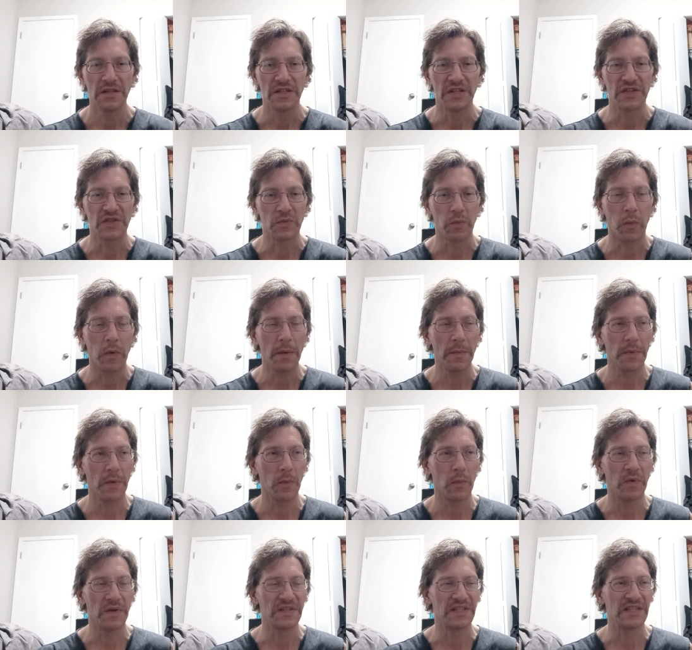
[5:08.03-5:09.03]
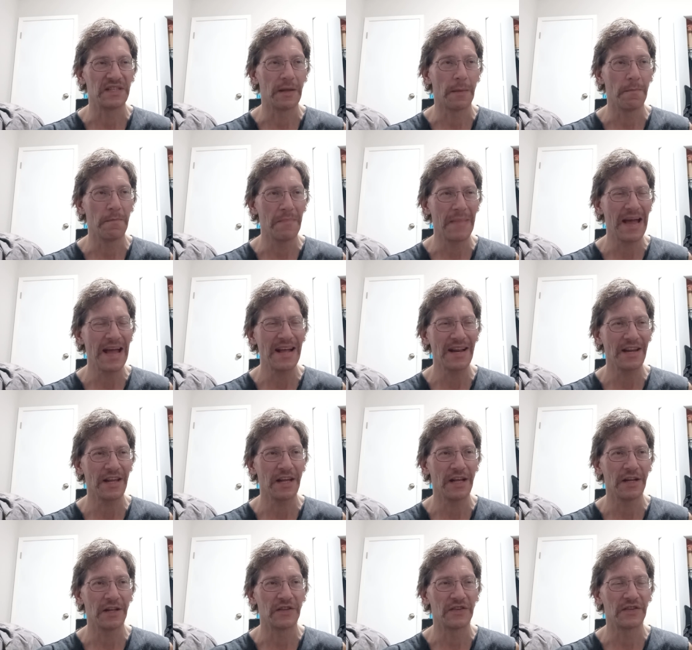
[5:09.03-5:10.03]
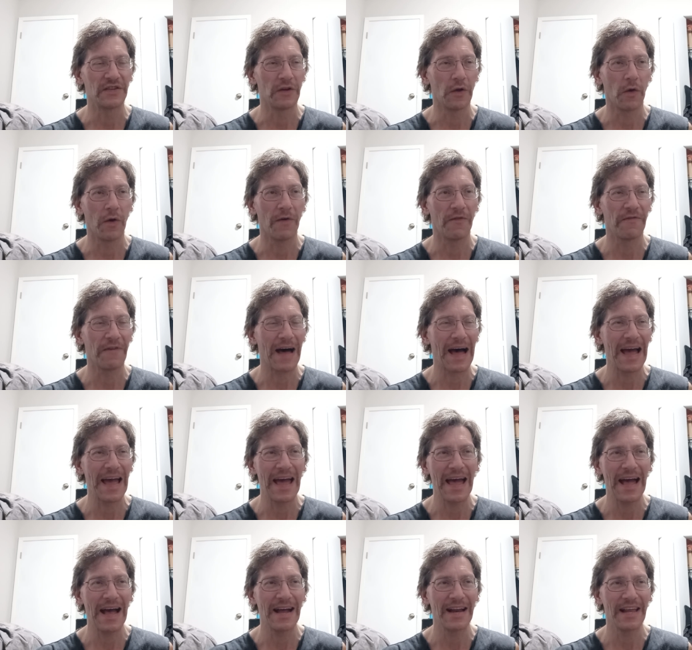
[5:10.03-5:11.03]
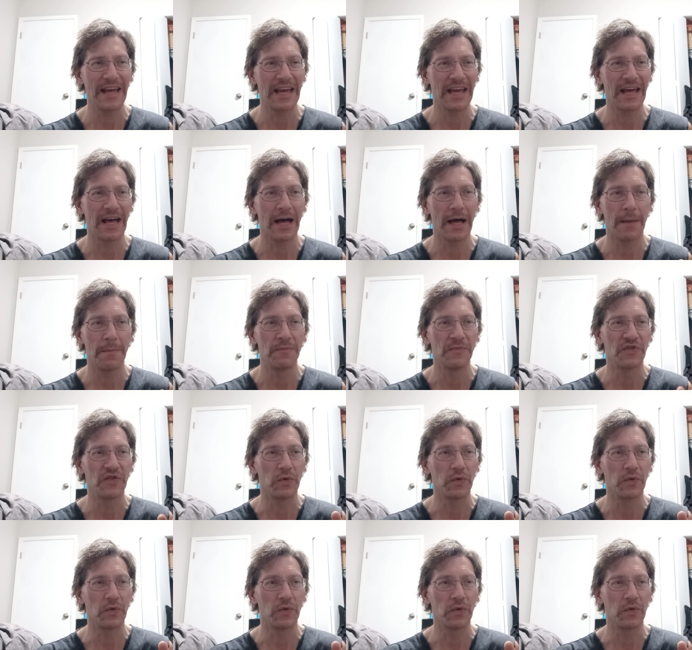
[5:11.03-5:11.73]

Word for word: This woman was demanding to know if I had a uh,